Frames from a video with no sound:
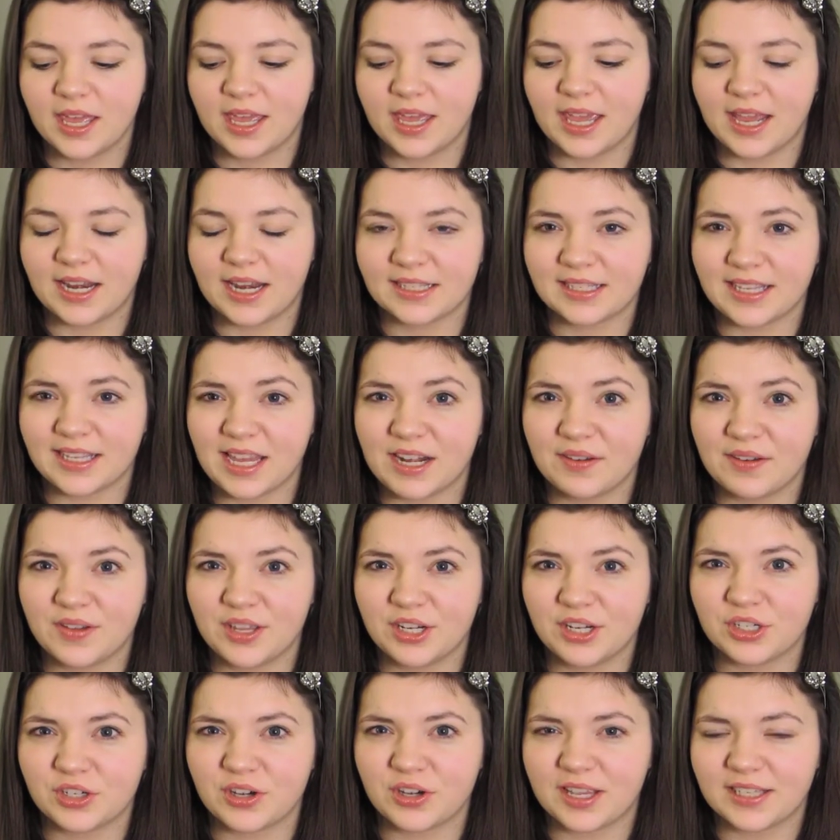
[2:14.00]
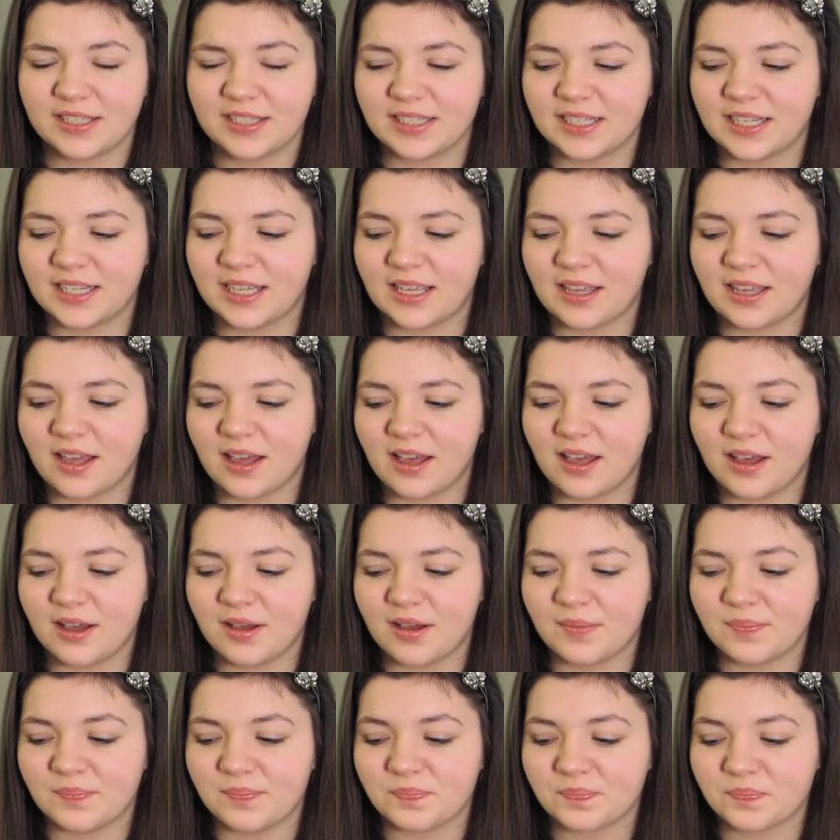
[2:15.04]
and it's kind of interesting.
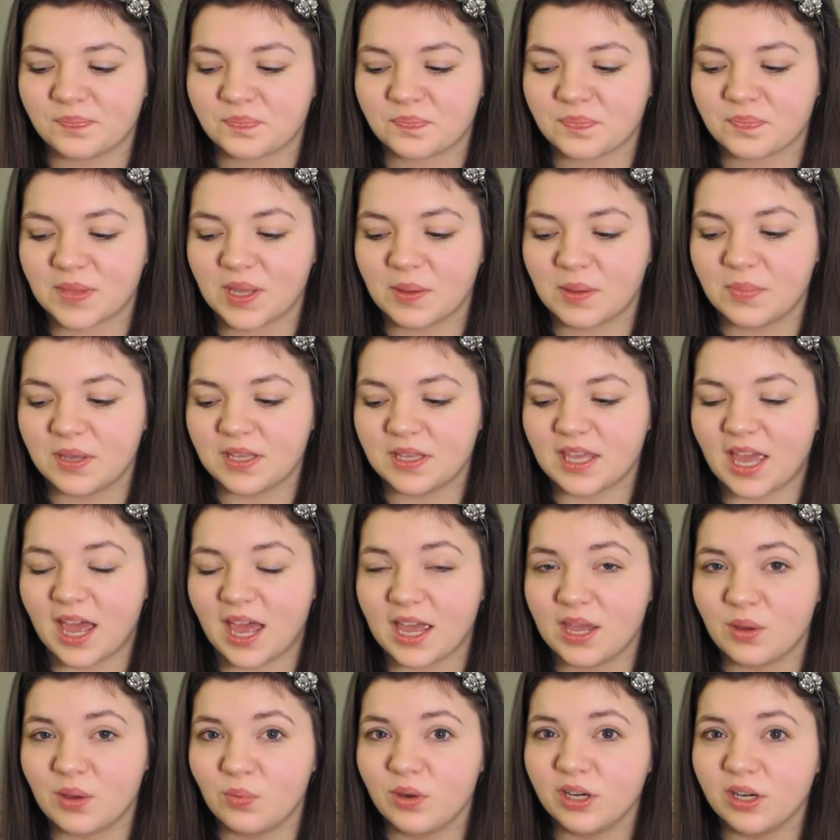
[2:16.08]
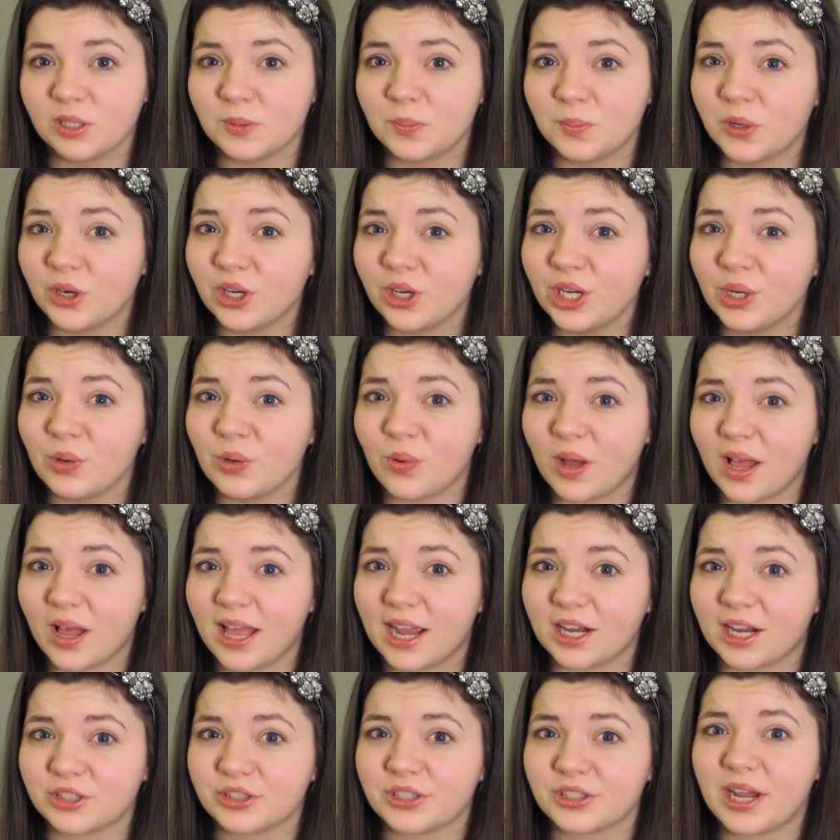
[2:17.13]
Um, but yeah, it works pretty well
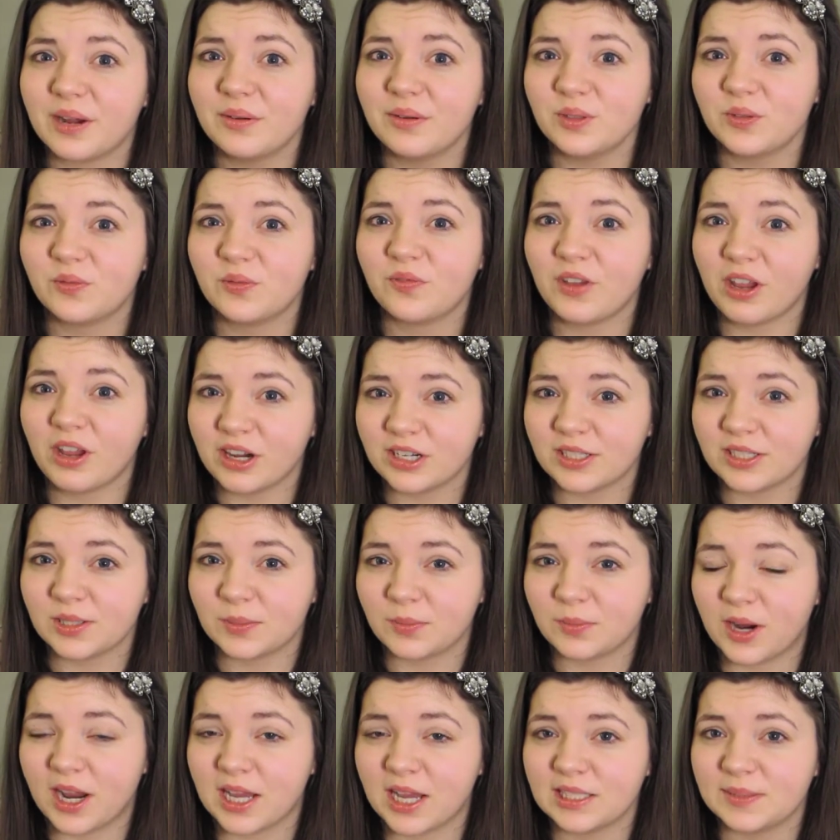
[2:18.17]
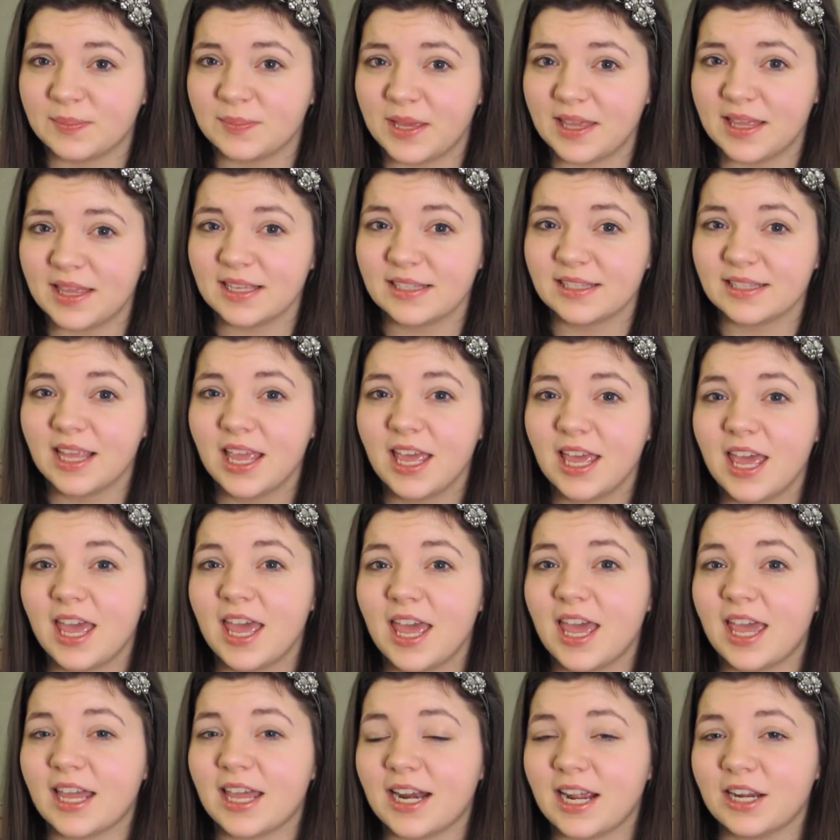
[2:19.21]
actually. I was very surprised by this,
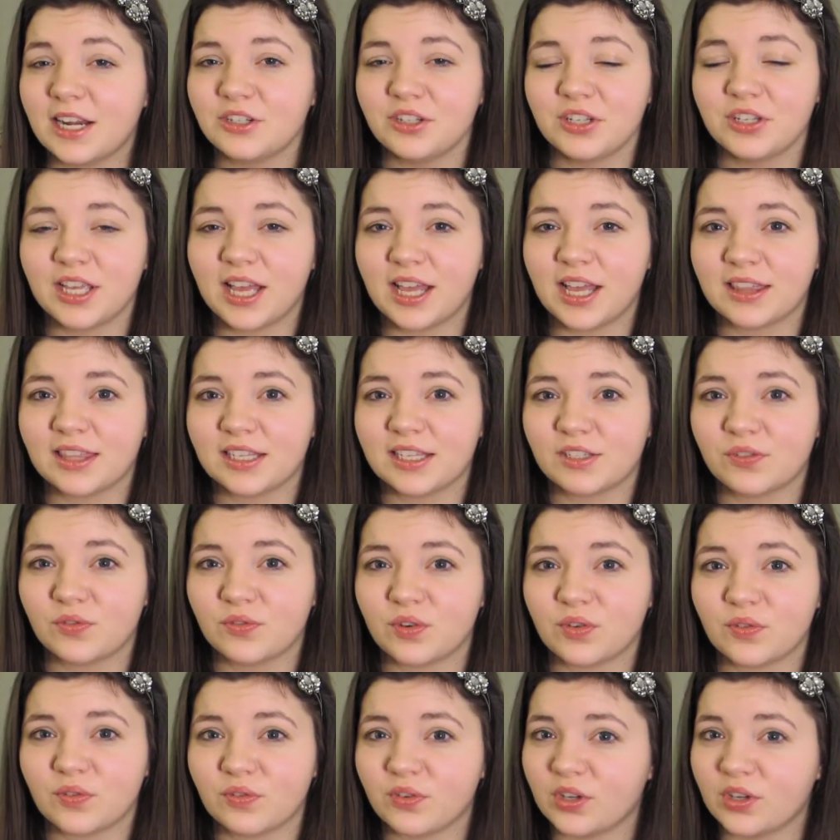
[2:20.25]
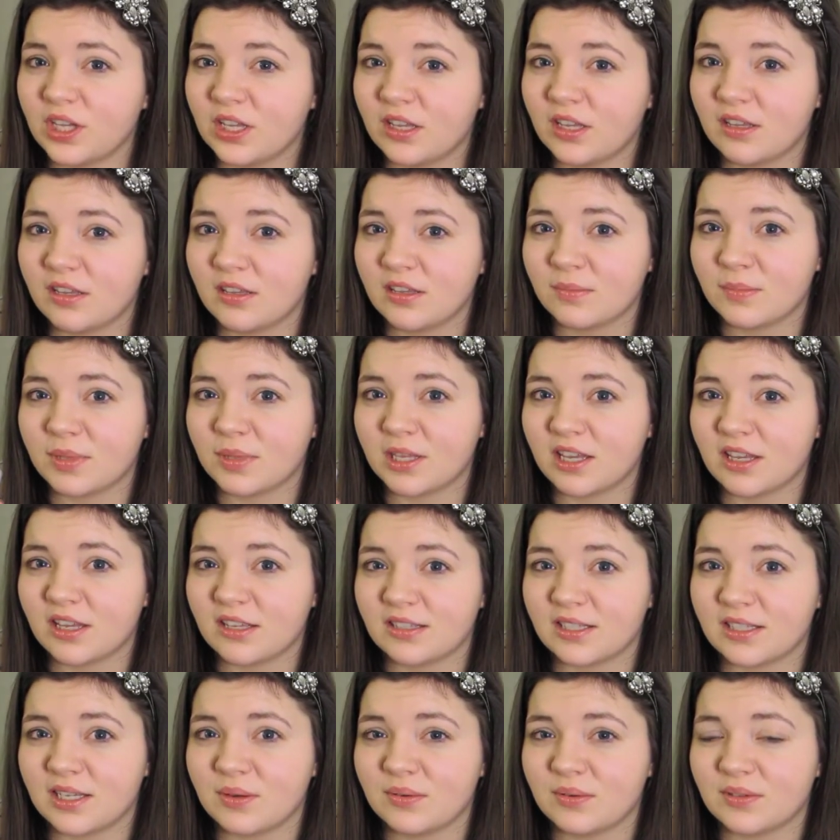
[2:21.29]
and I actually got this for free
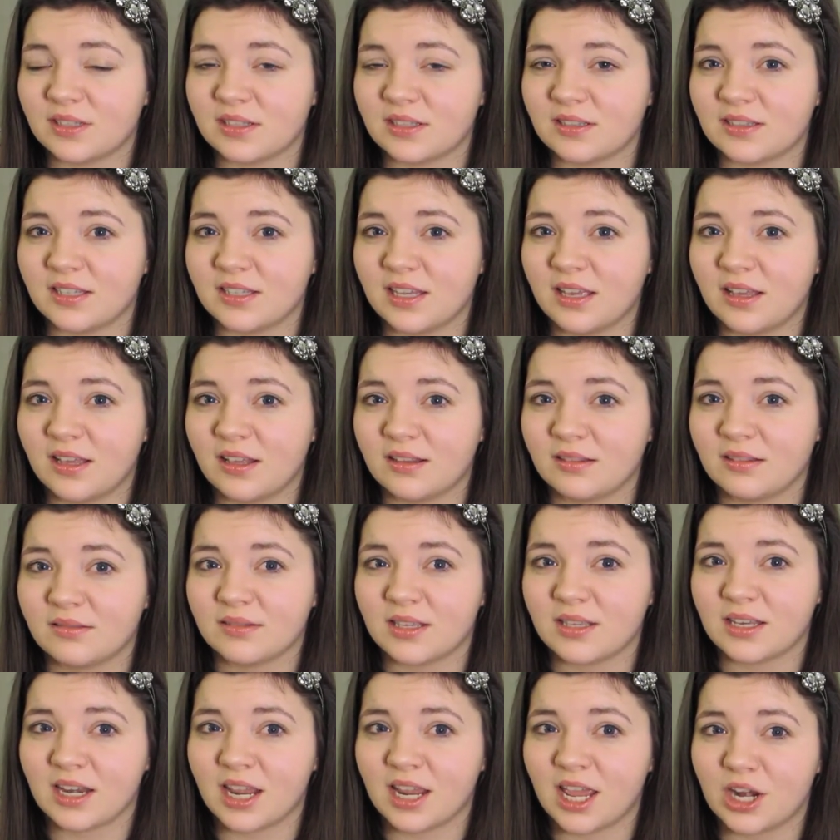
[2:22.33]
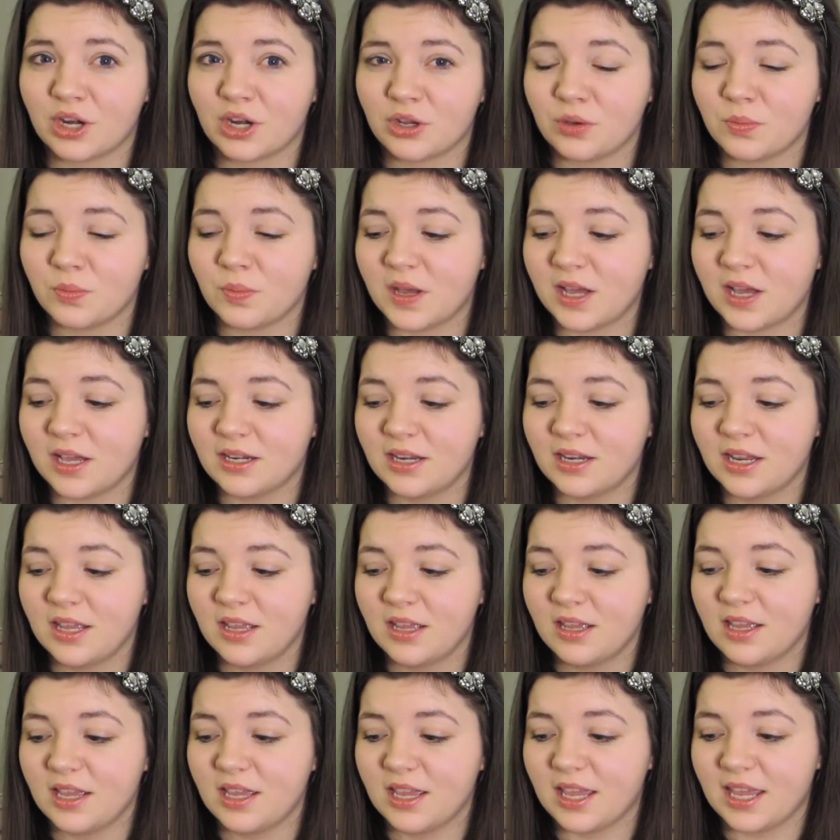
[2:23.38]
because it was on sale and I had a coupon,
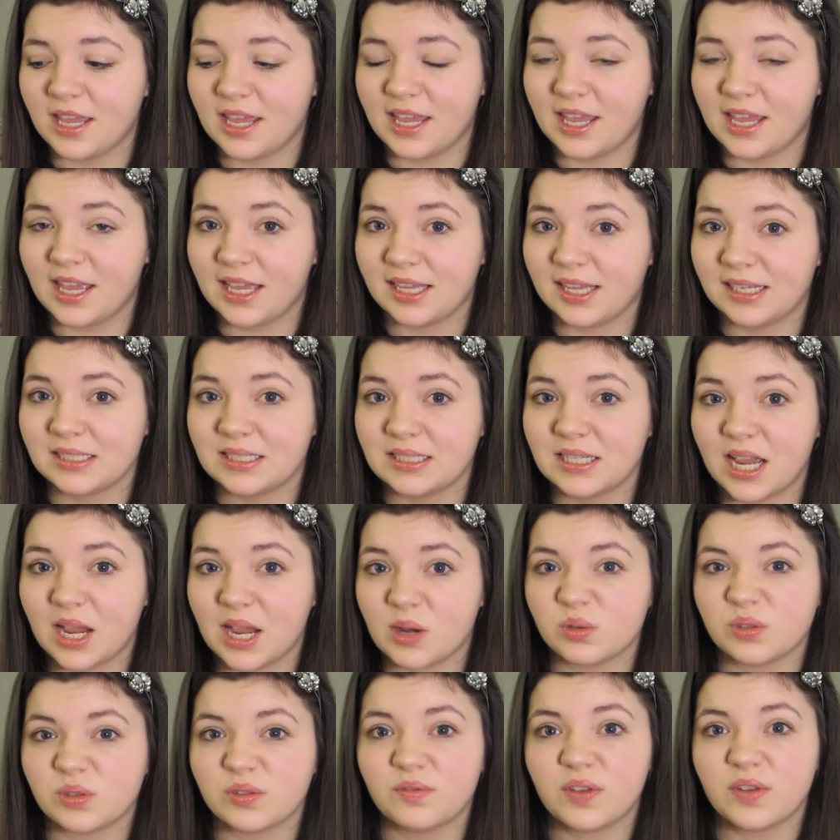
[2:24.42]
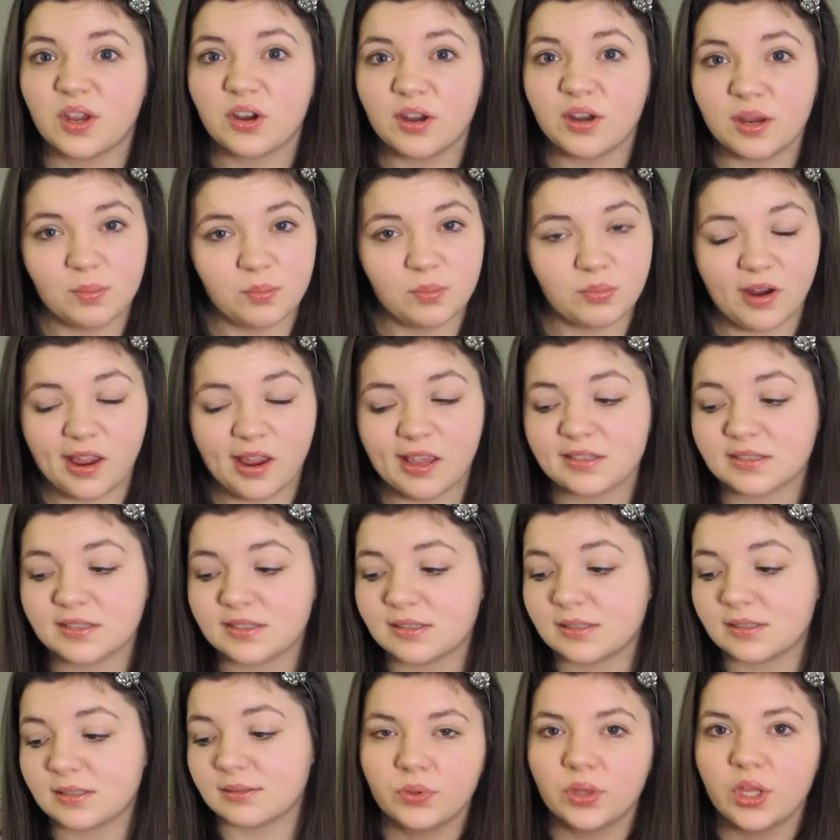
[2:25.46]
and I was very
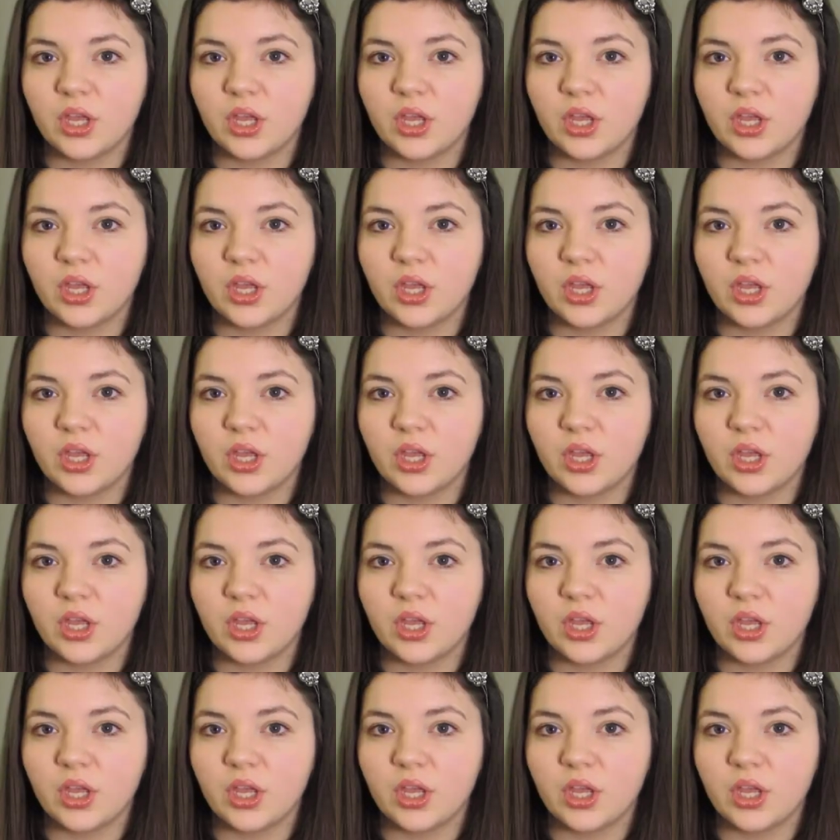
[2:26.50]
impressed.